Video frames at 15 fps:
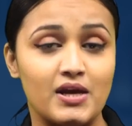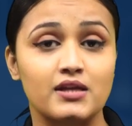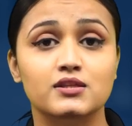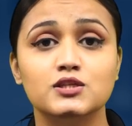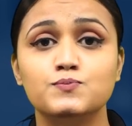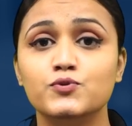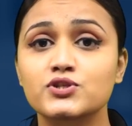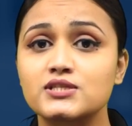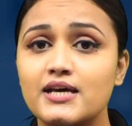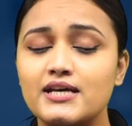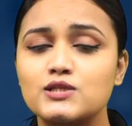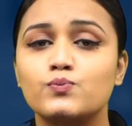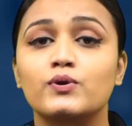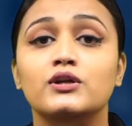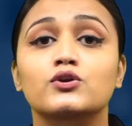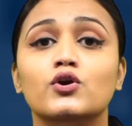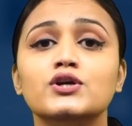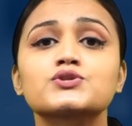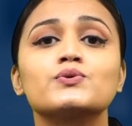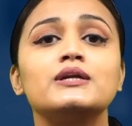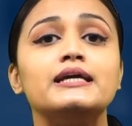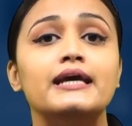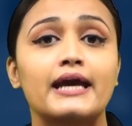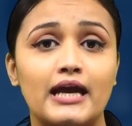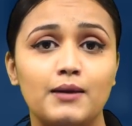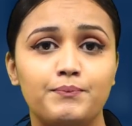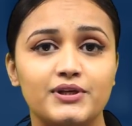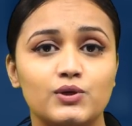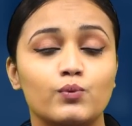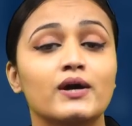This process will not only
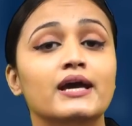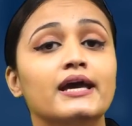help you